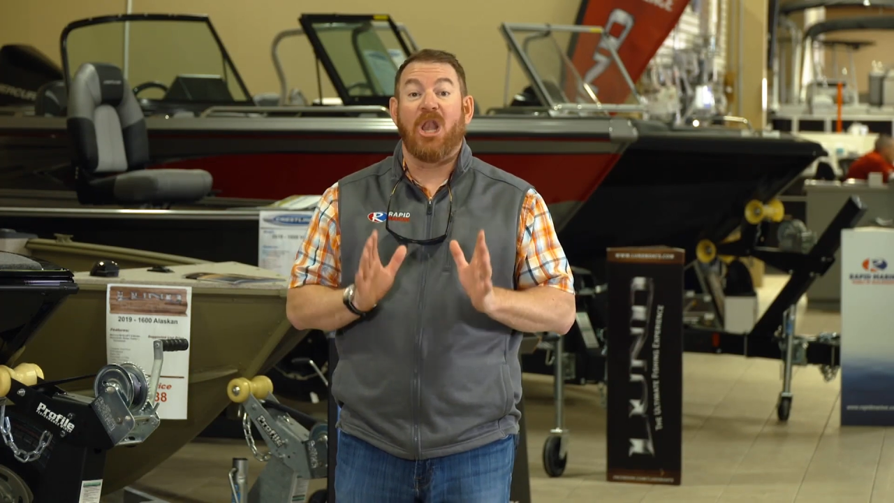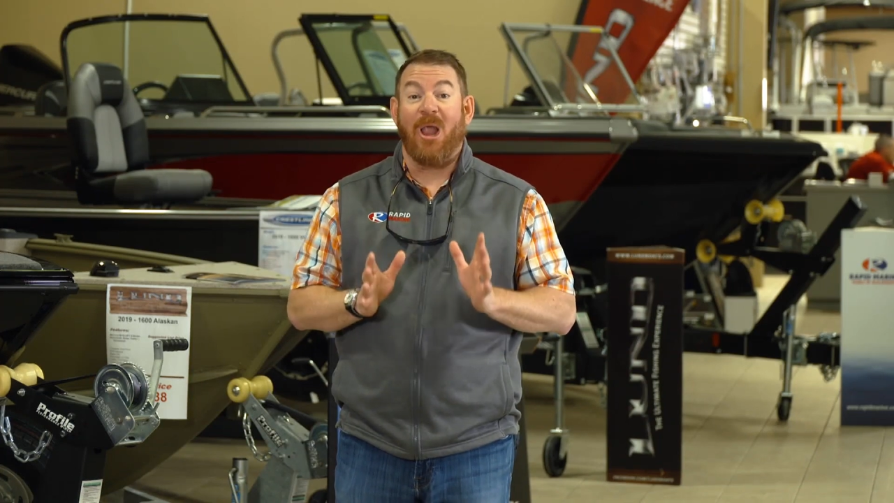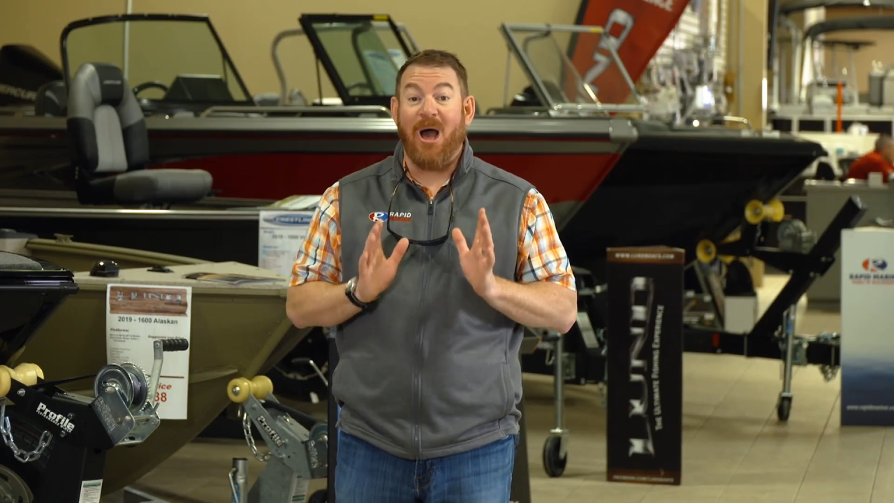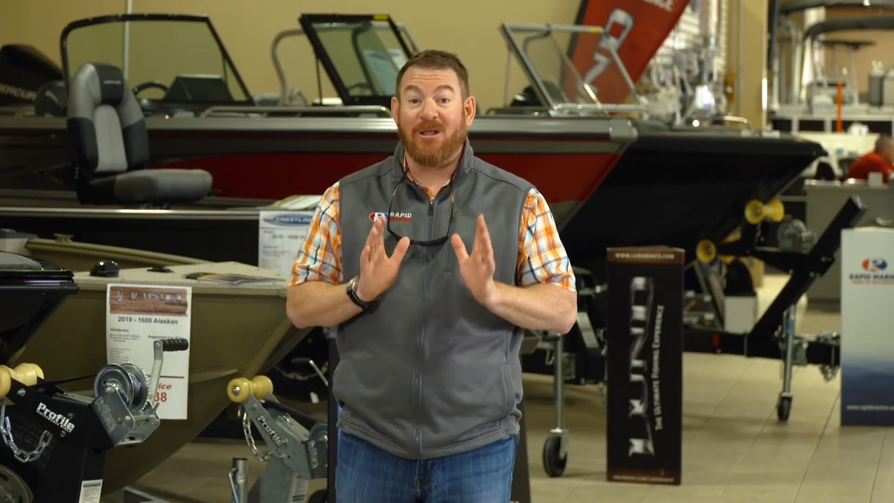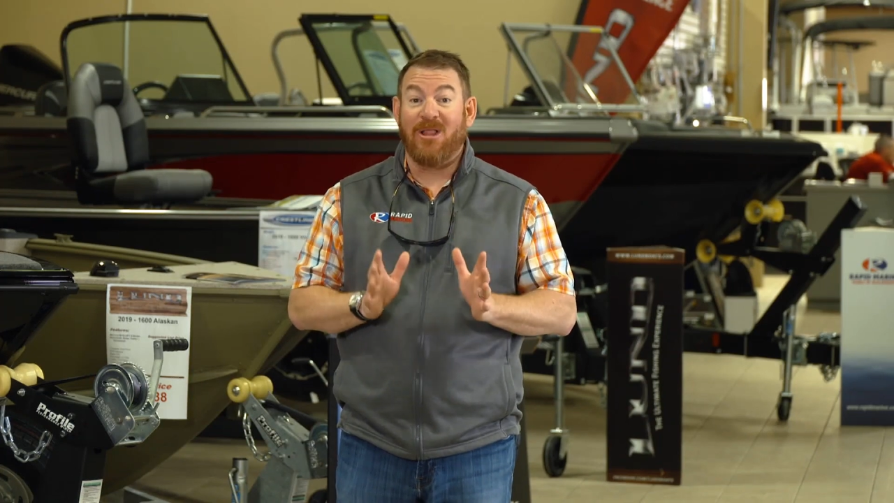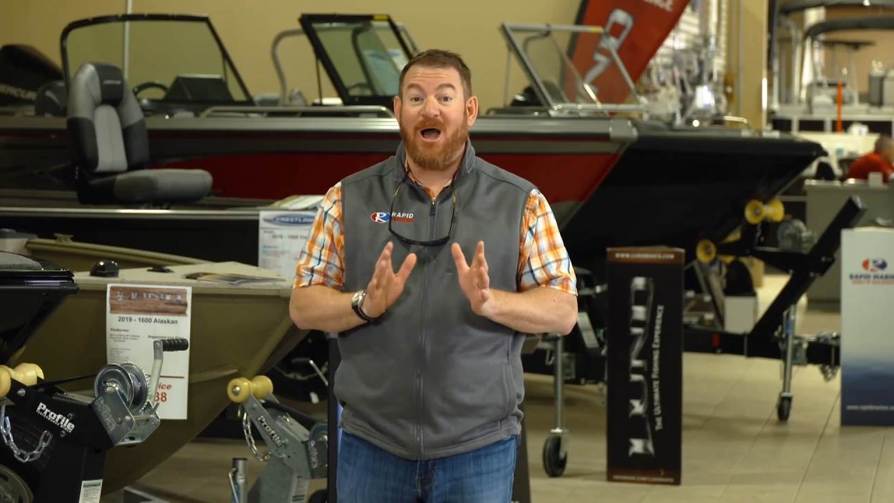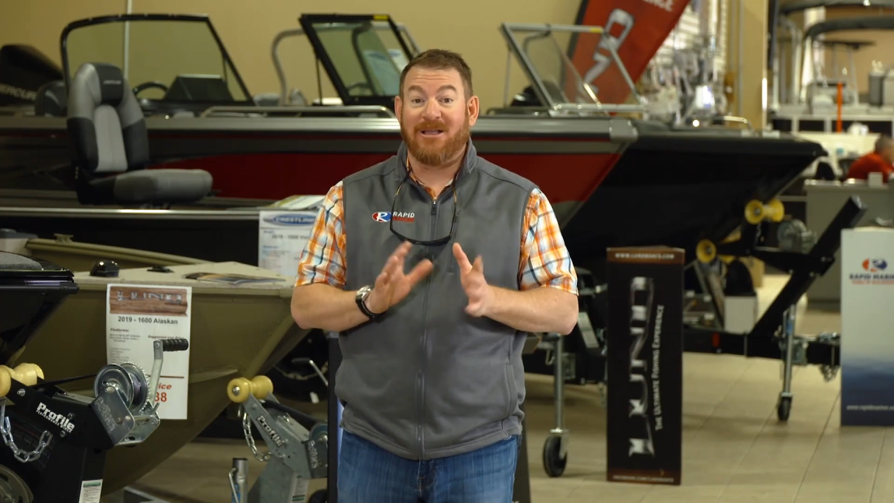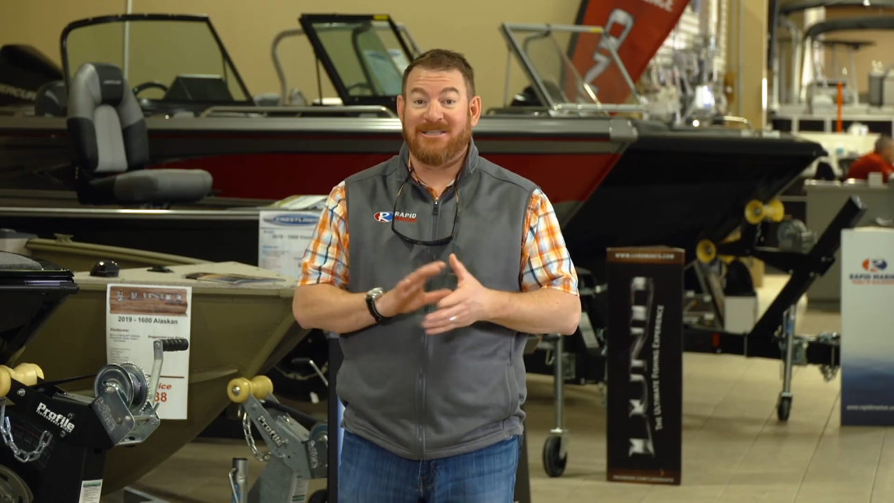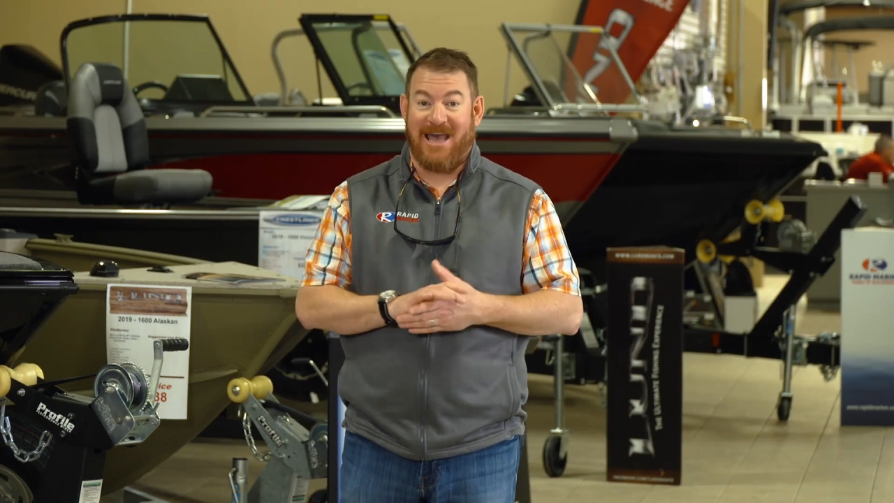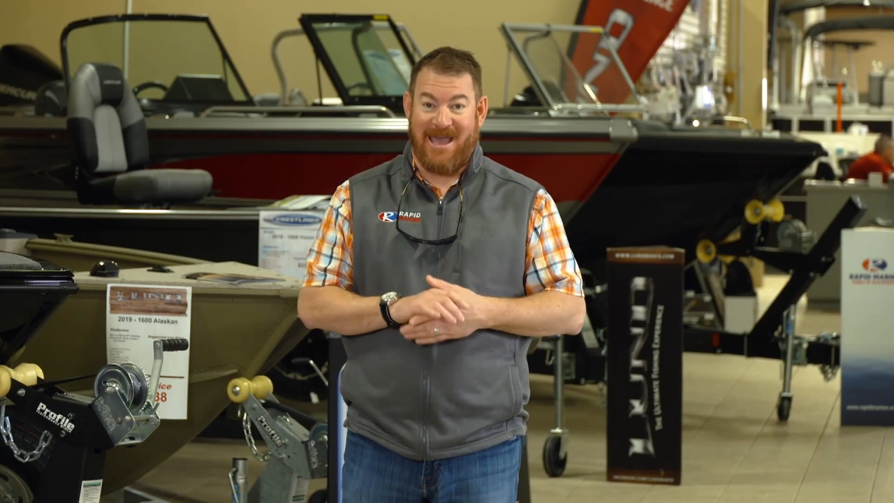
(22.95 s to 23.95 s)
long,
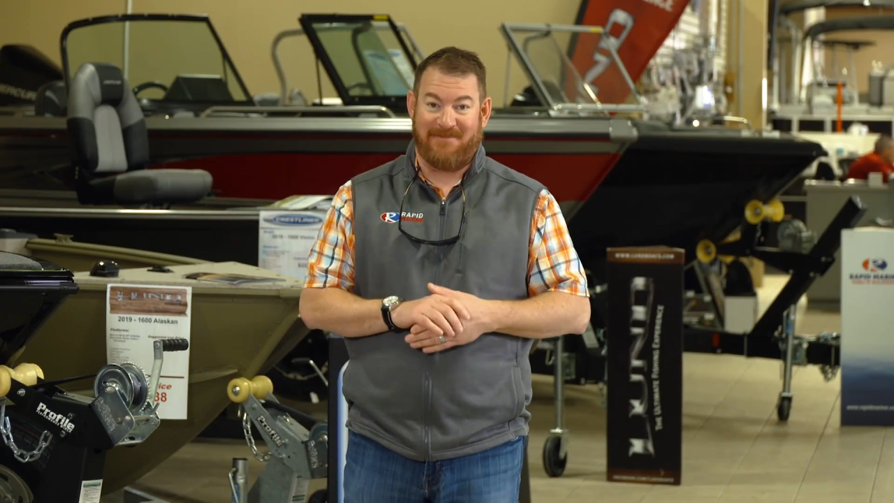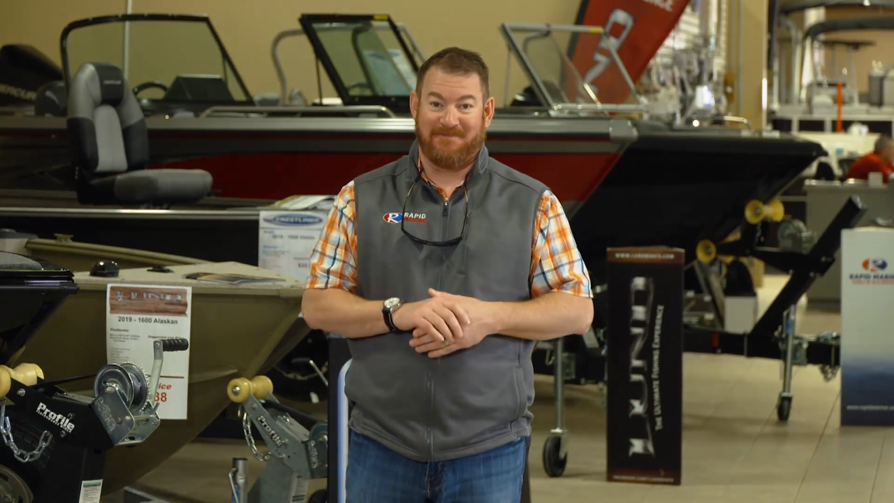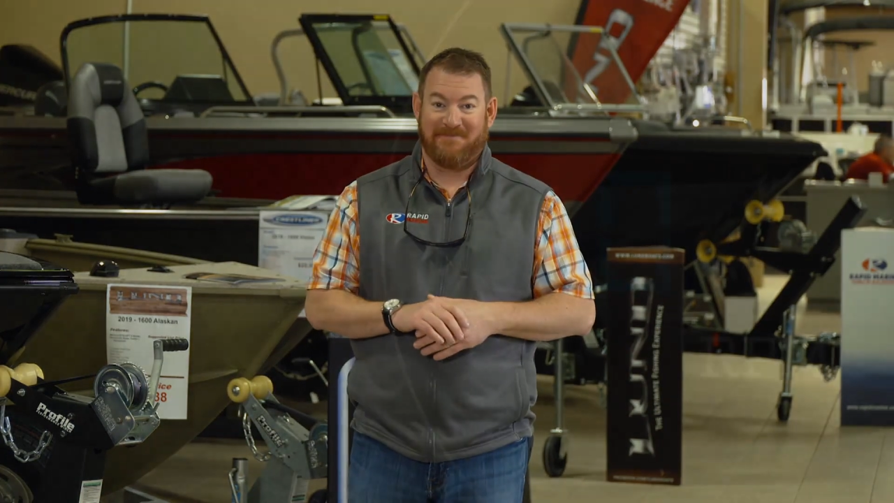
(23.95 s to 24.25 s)
long time.